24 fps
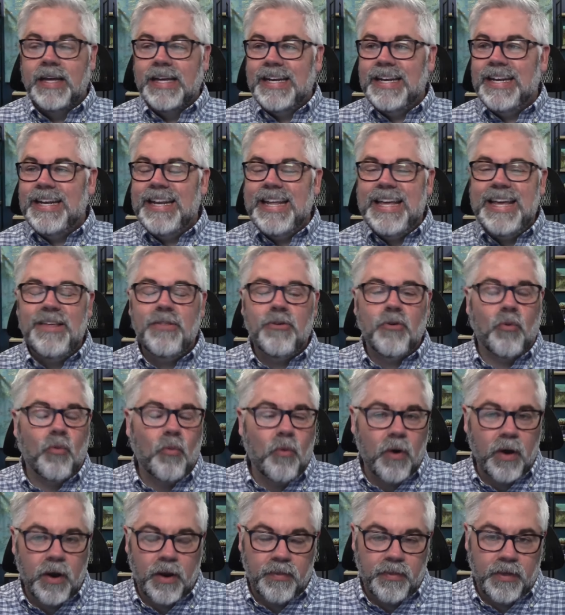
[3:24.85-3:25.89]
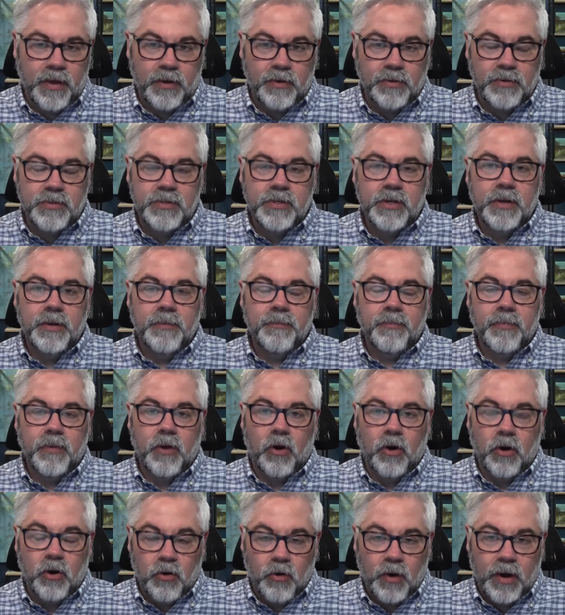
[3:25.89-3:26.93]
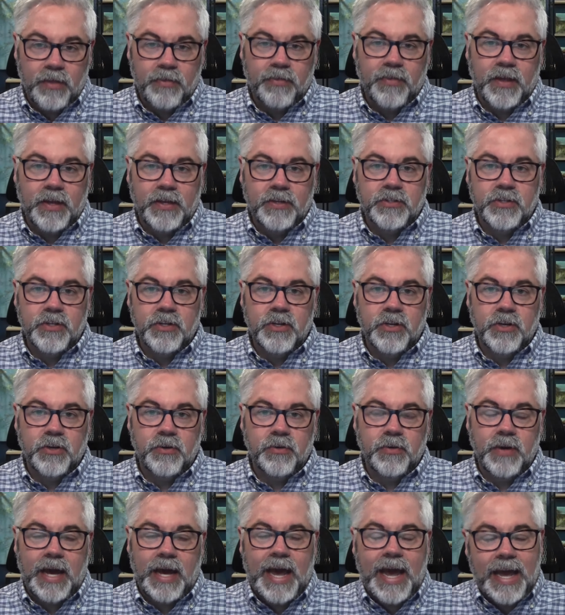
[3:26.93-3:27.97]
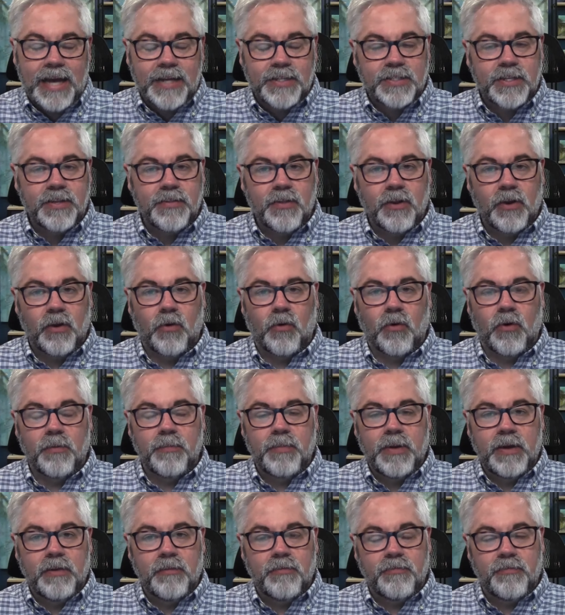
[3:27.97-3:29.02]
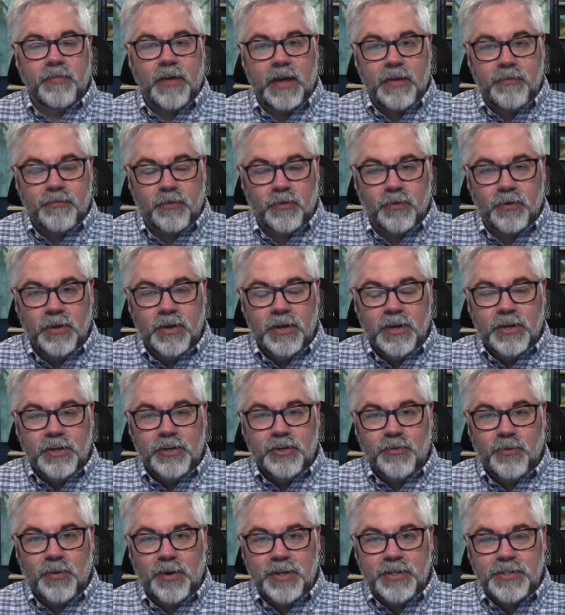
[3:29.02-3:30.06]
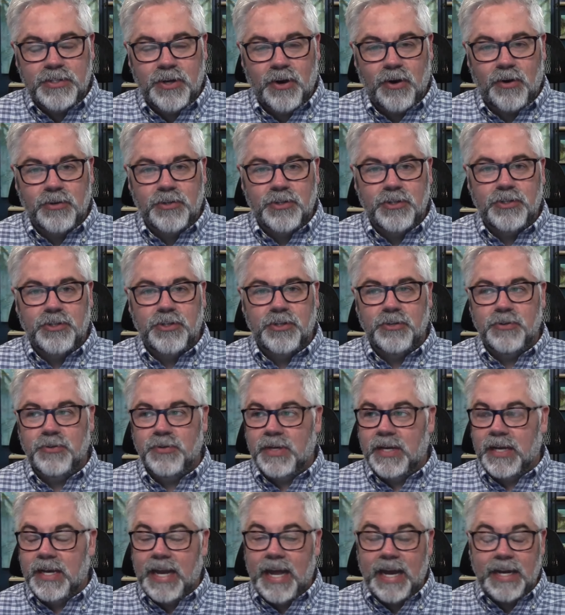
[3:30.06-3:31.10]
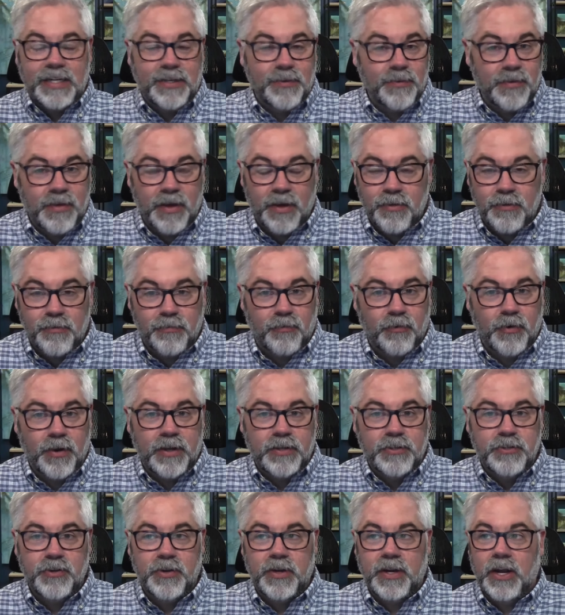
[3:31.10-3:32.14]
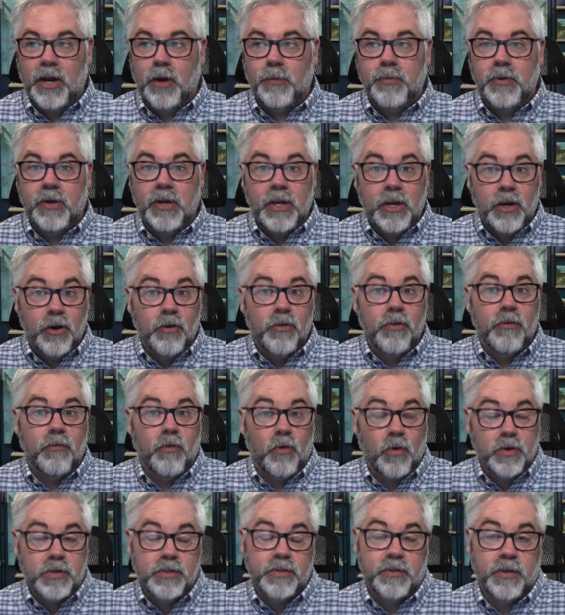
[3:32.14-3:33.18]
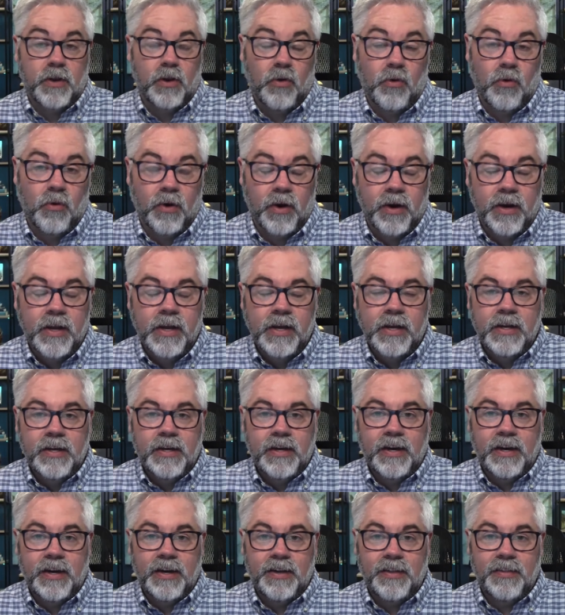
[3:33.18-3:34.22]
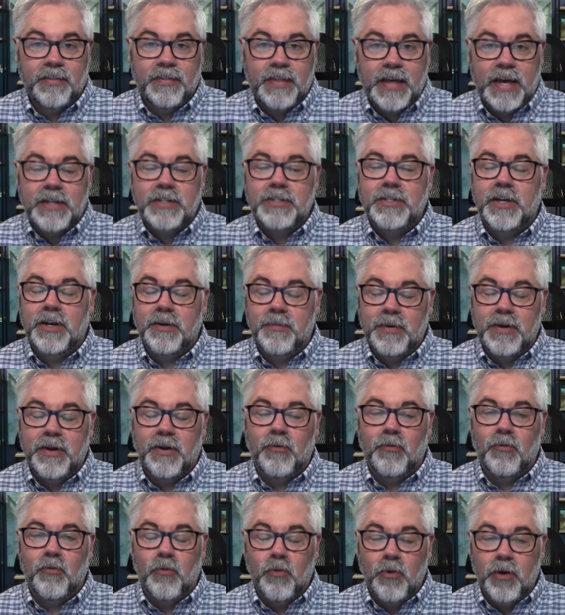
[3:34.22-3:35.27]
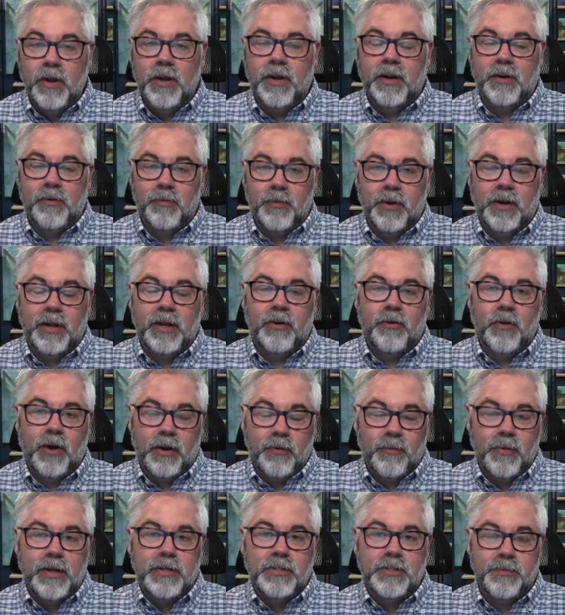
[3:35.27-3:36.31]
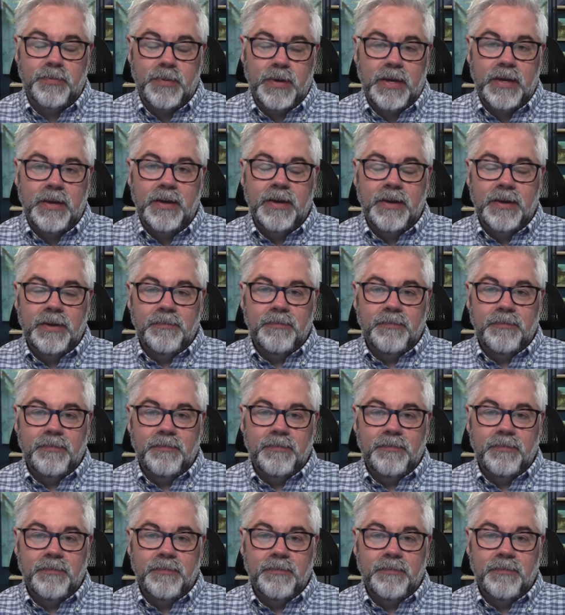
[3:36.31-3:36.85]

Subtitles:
Neither one of those are great things to do. Asking the Lord, being faithful to what He's called you to, connecting with other friends who can help you hear the voice of the Lord, that's going to be a really, really great recipe